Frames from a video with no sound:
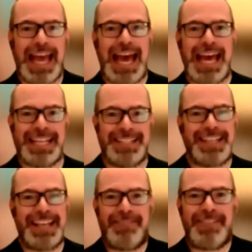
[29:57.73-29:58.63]
And
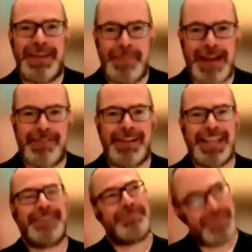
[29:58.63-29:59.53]
if they
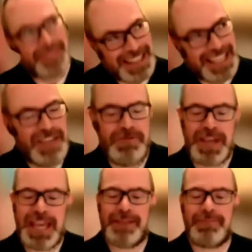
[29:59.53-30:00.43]
marry, you
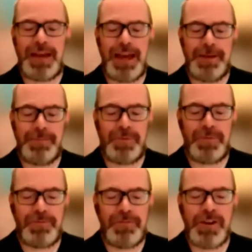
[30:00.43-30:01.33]
get
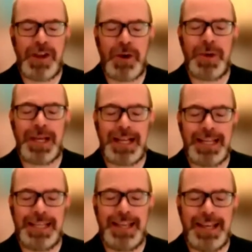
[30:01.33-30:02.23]
very
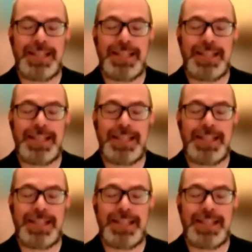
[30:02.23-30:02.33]
quickly a